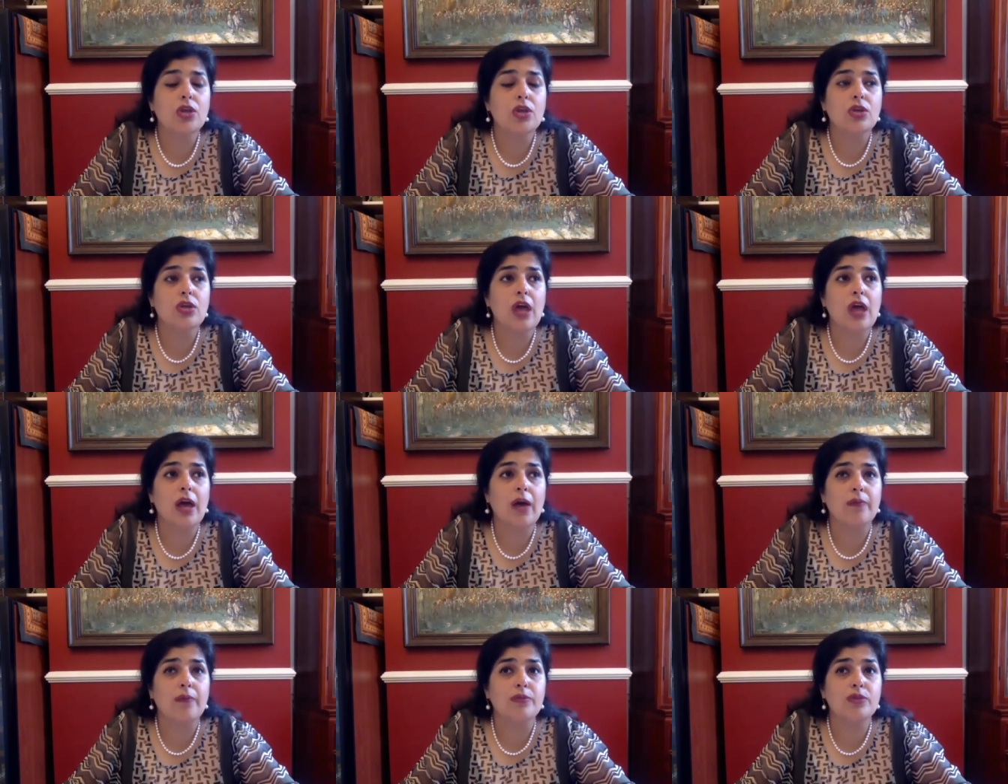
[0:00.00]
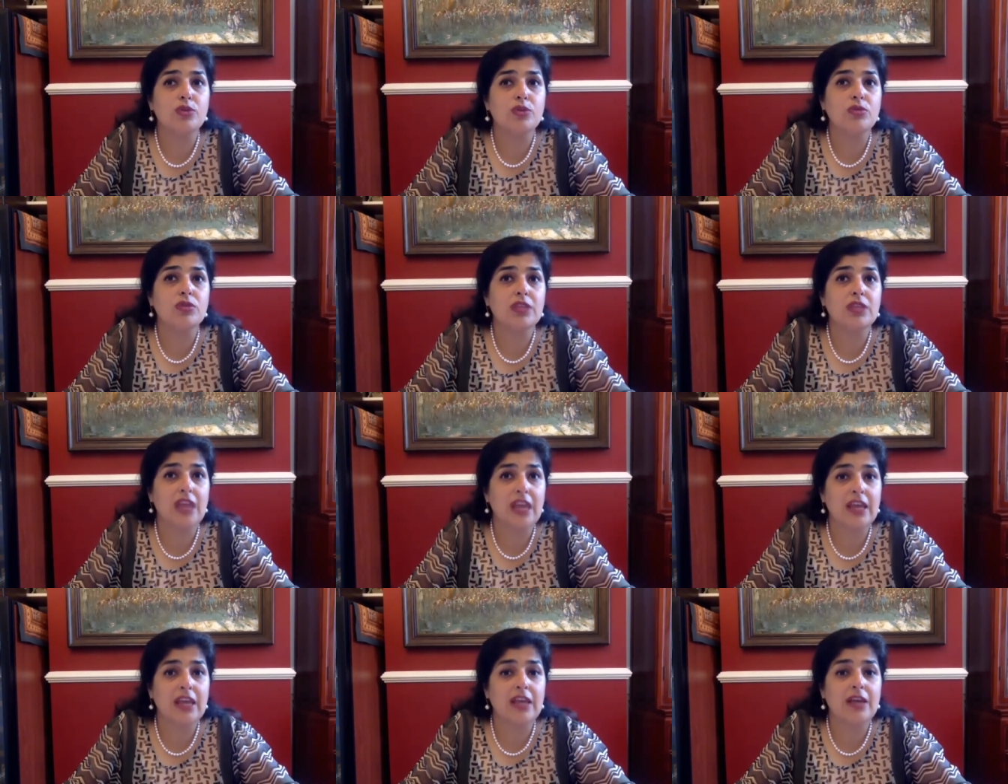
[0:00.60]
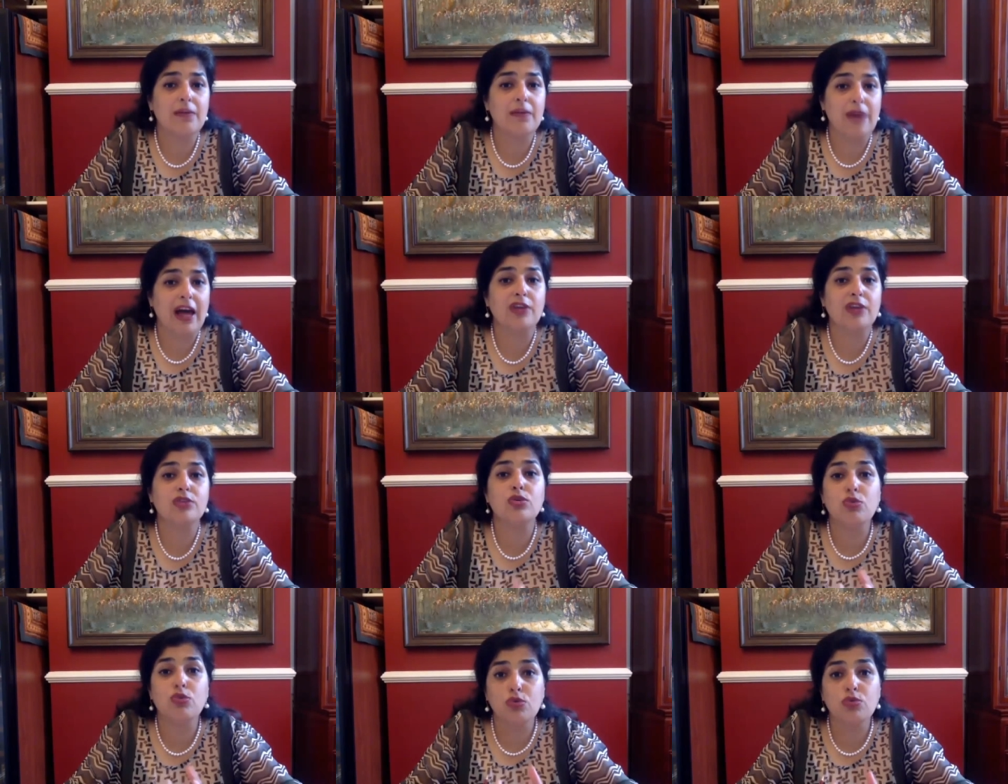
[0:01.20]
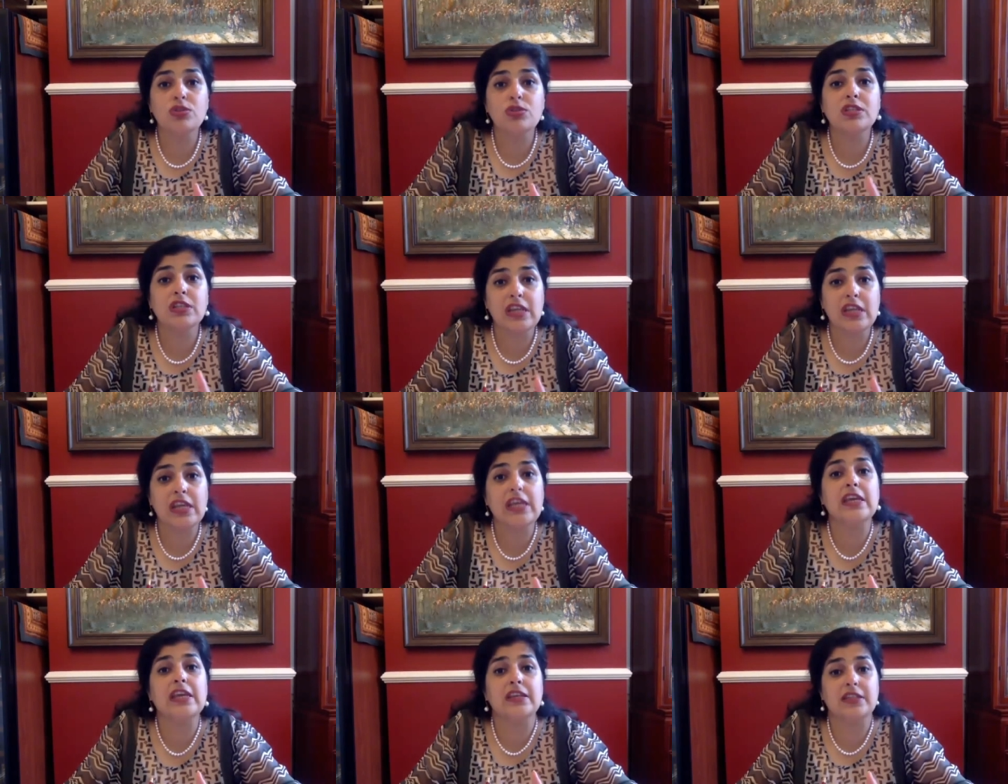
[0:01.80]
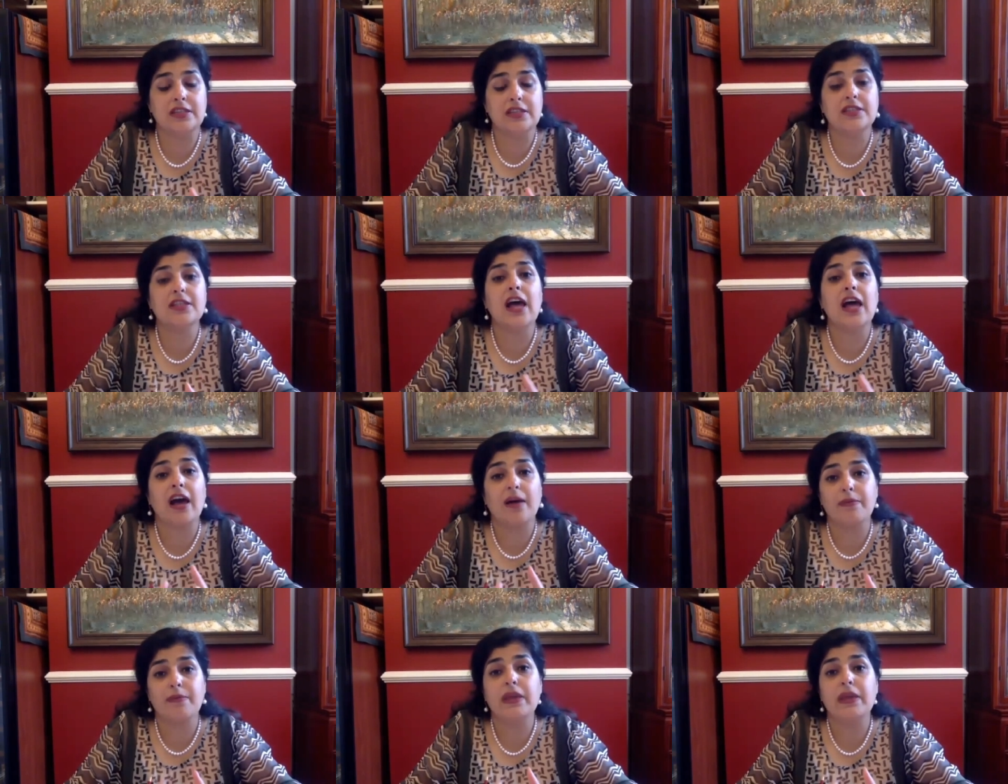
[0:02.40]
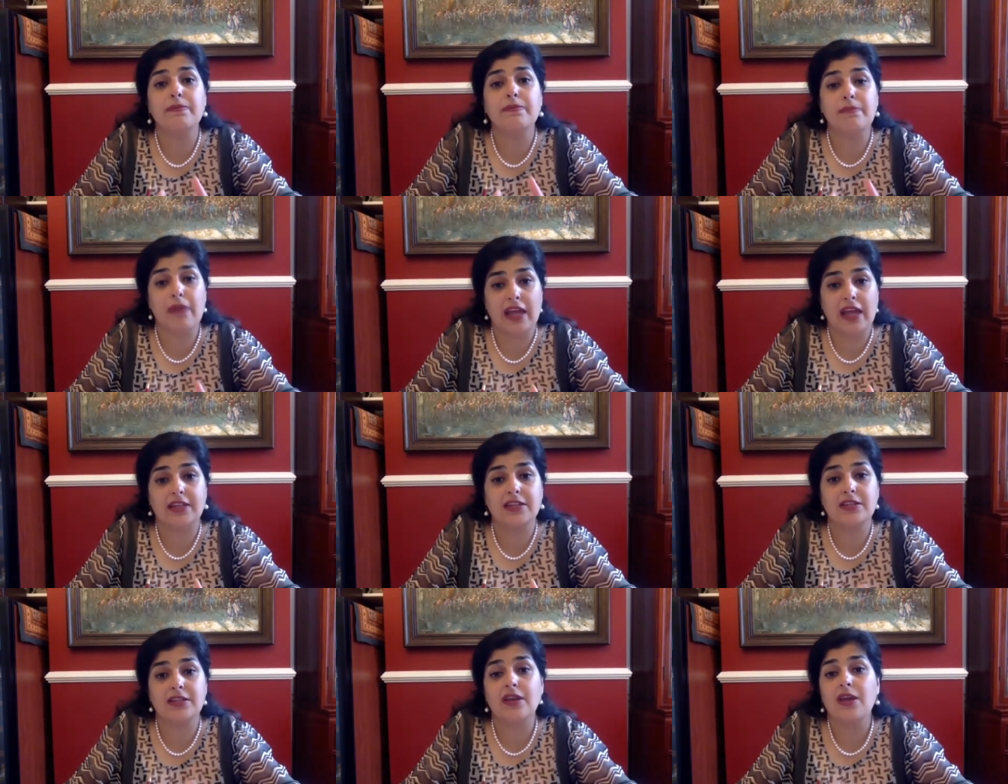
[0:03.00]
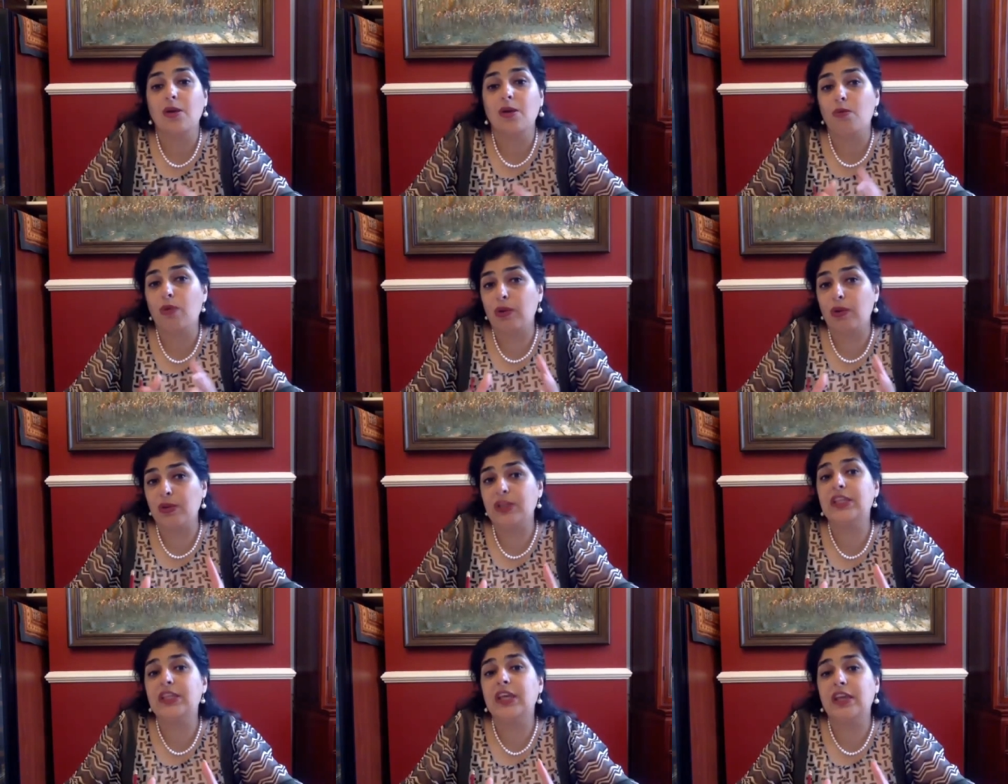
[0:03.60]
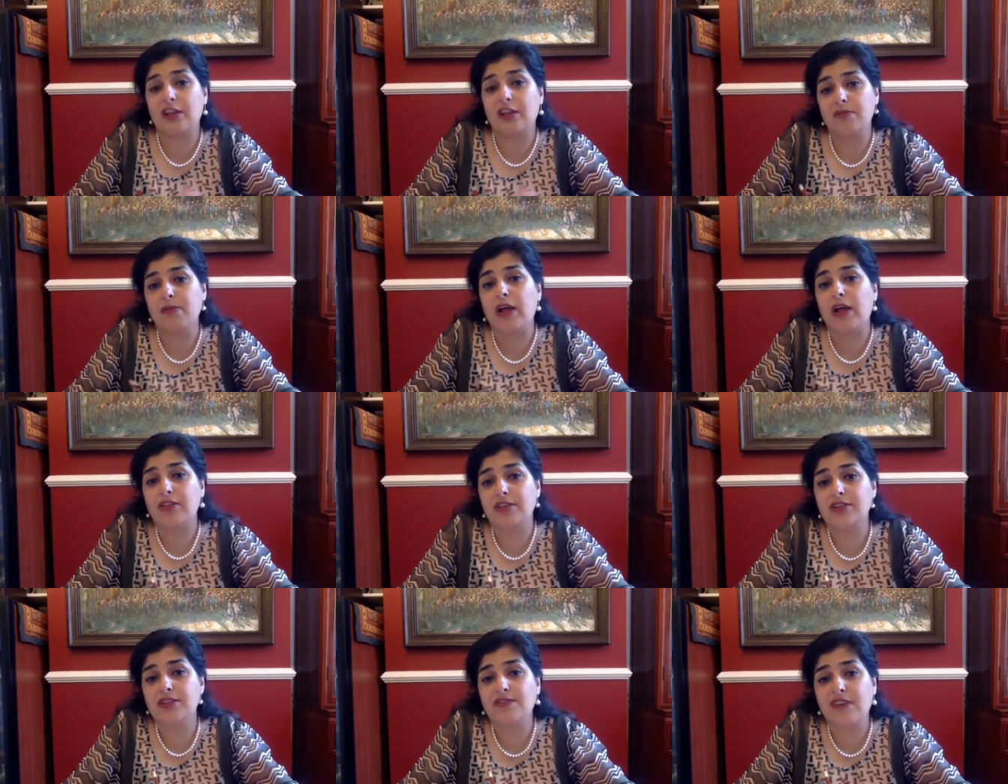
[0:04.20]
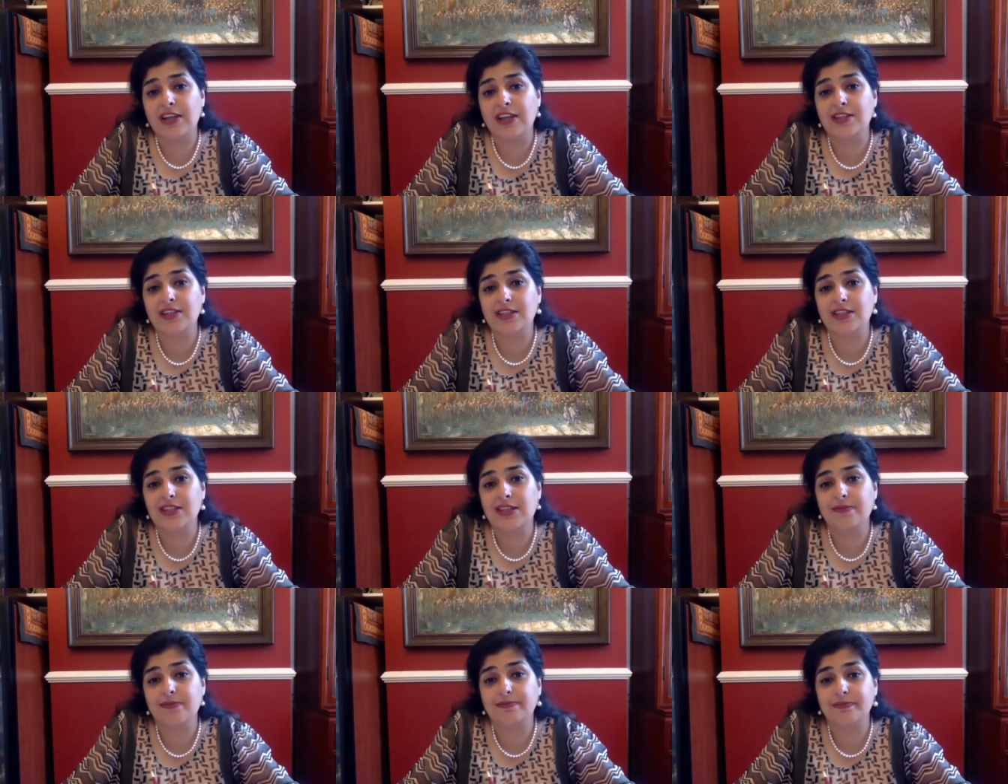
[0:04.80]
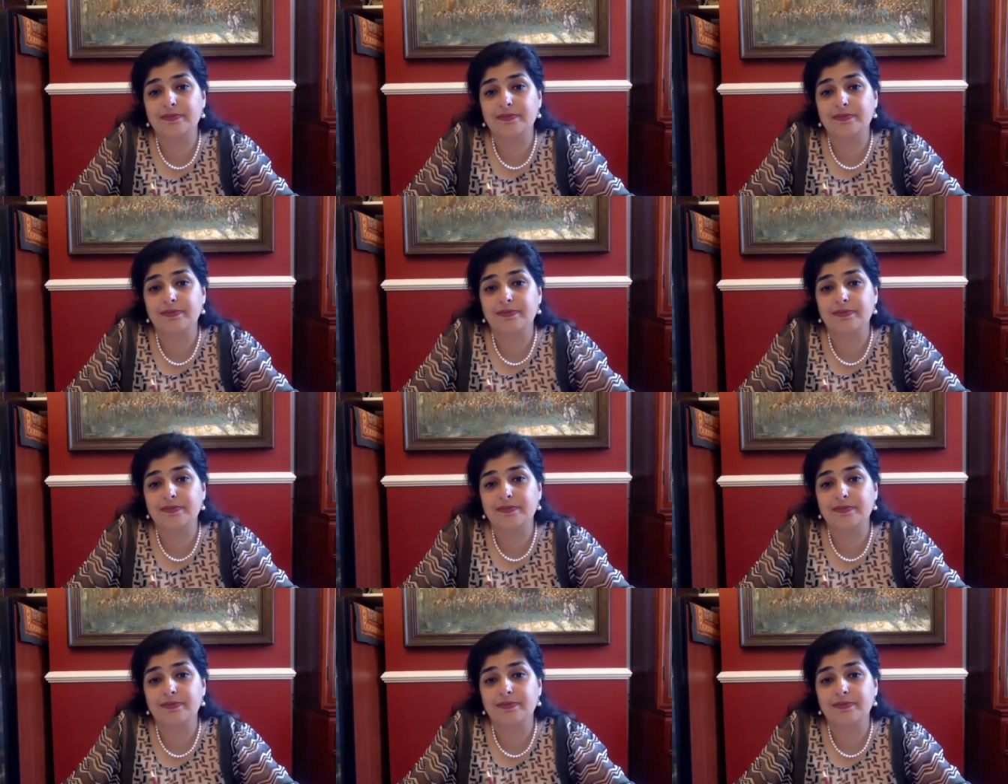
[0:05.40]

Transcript: um, to think about whose needs are being met when we think about this fantasy.